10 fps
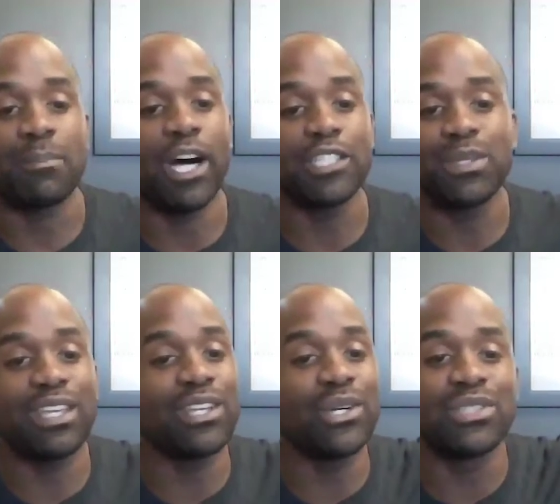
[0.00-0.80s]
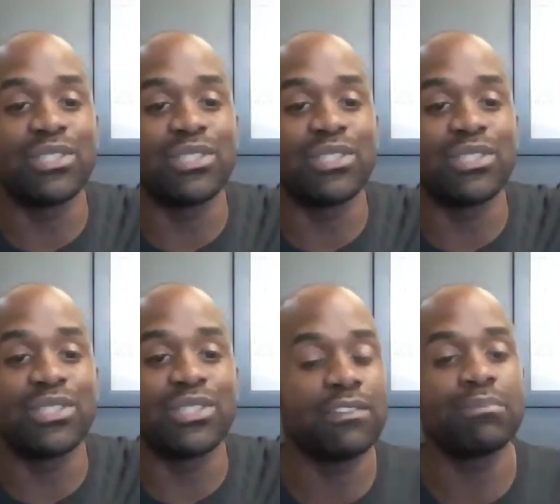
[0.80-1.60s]
possible. They can go down the road
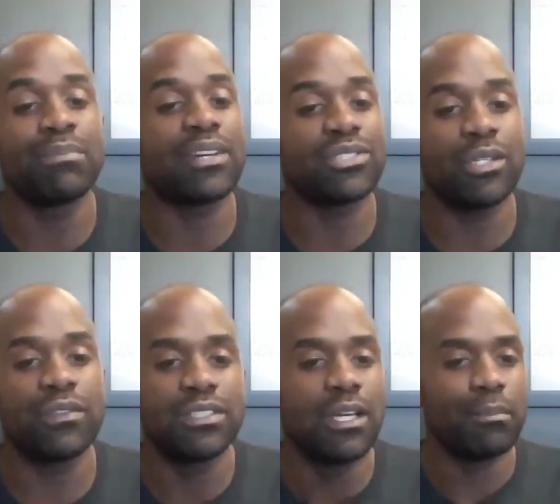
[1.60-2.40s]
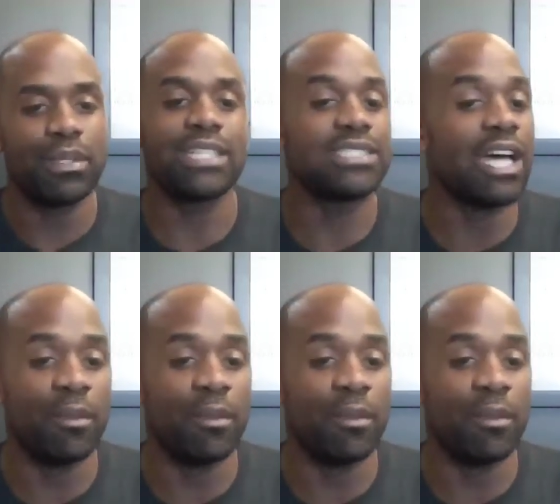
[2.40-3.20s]
and get even better service, but that's not
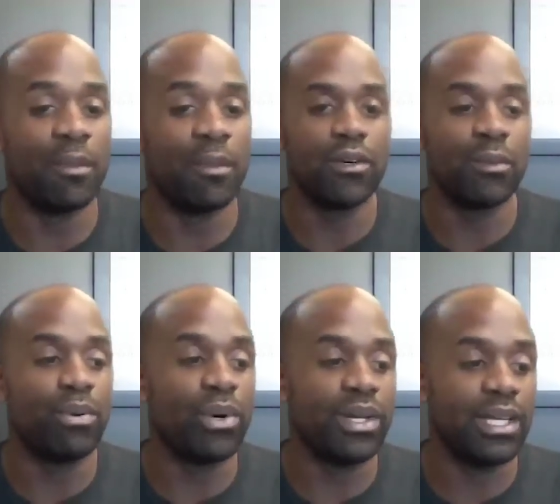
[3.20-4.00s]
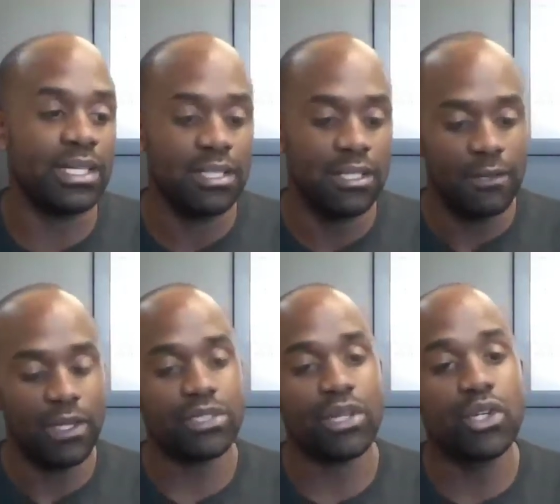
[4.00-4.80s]
the point. You know, the point is
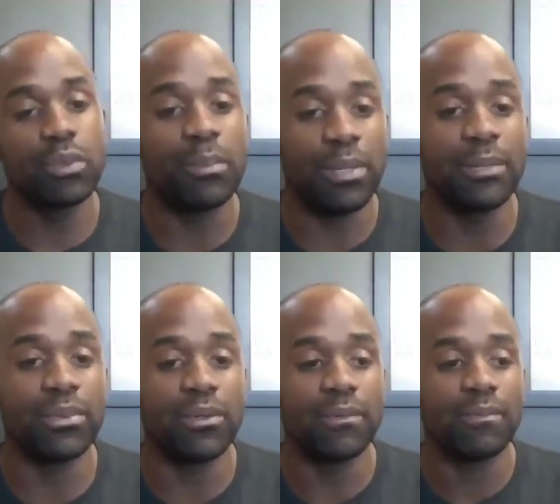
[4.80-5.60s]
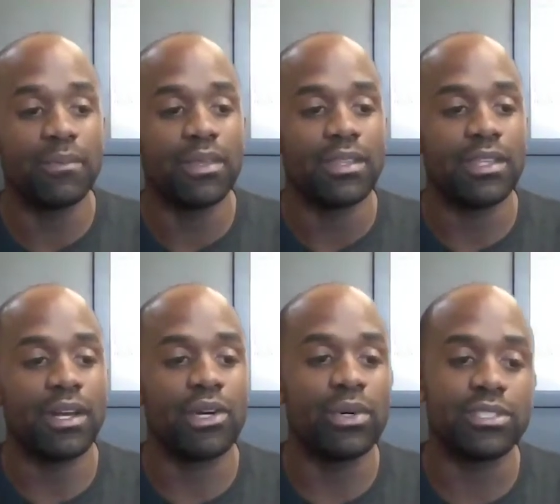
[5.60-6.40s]
there's a group of people that
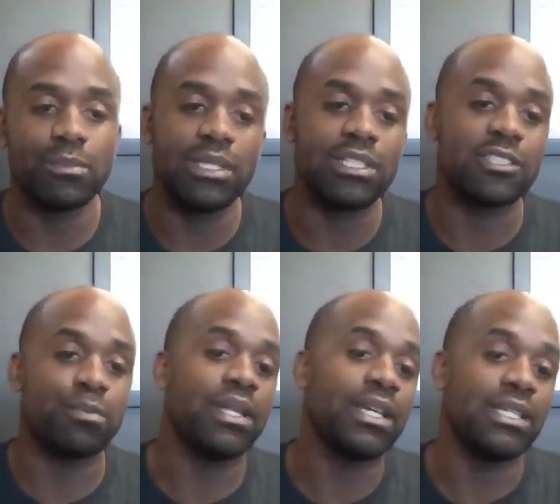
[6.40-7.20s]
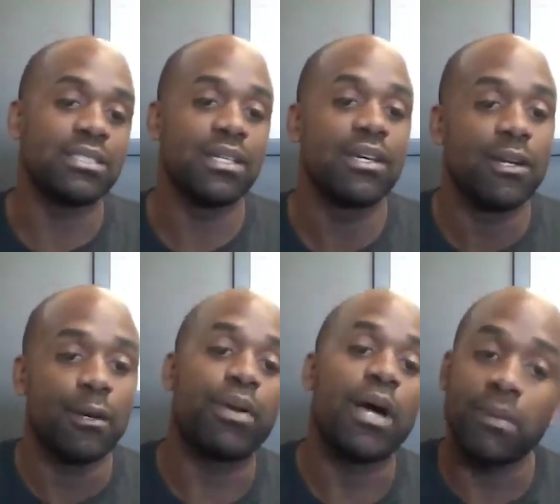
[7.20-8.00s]
are going to be displaced
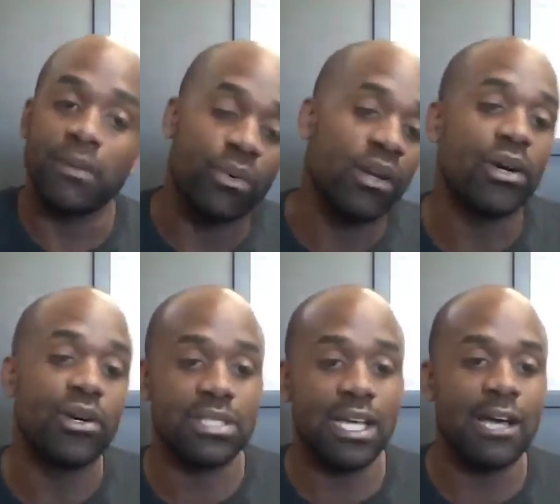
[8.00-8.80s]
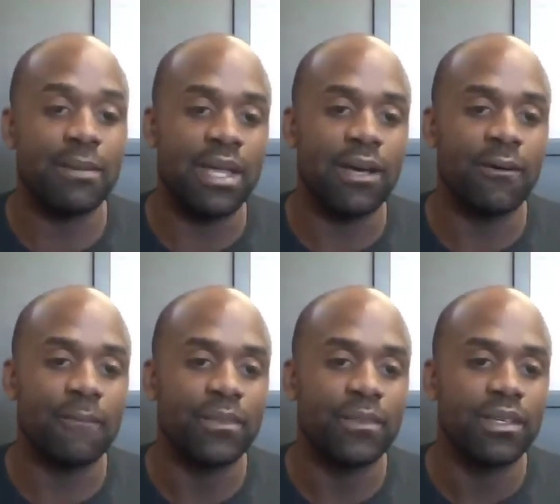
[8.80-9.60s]
probably for a long time now,
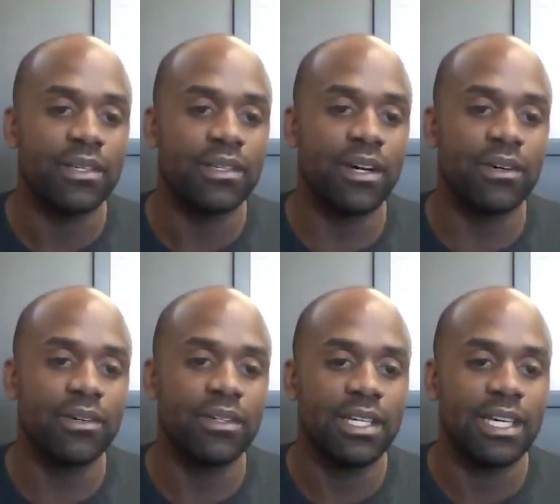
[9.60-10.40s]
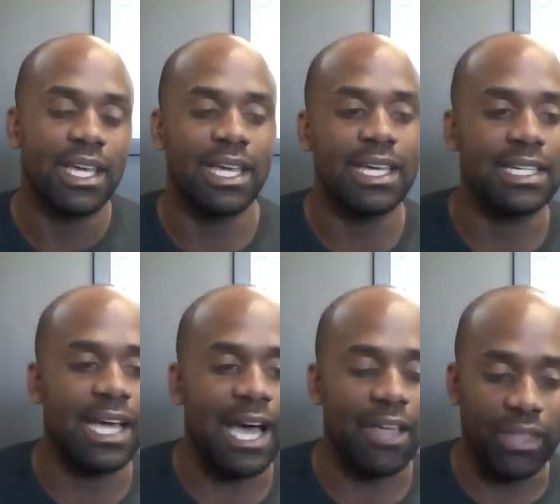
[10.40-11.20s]
you know, and
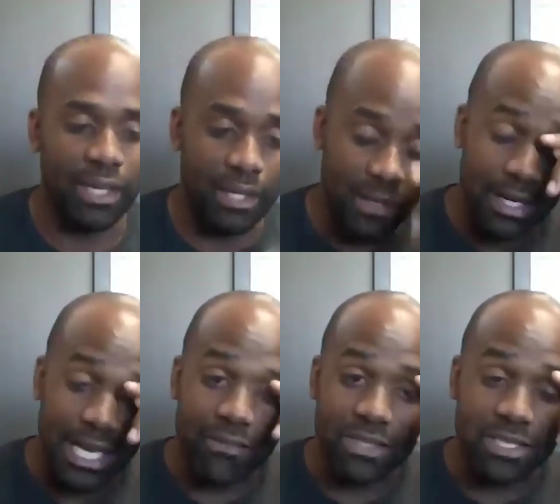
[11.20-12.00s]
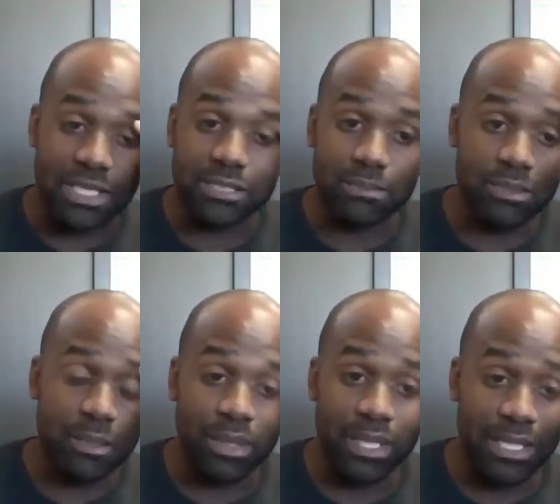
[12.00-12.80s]
I think having systems in
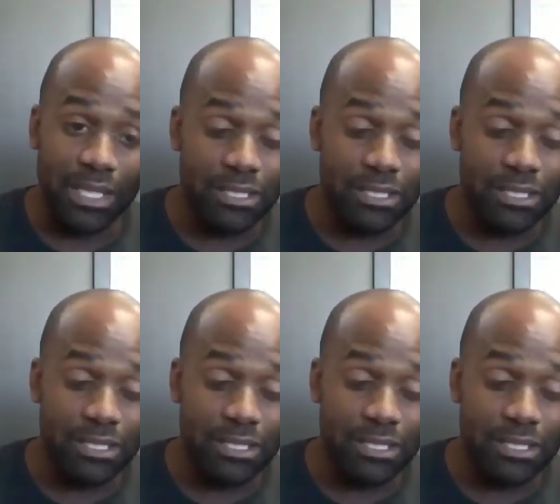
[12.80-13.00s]
place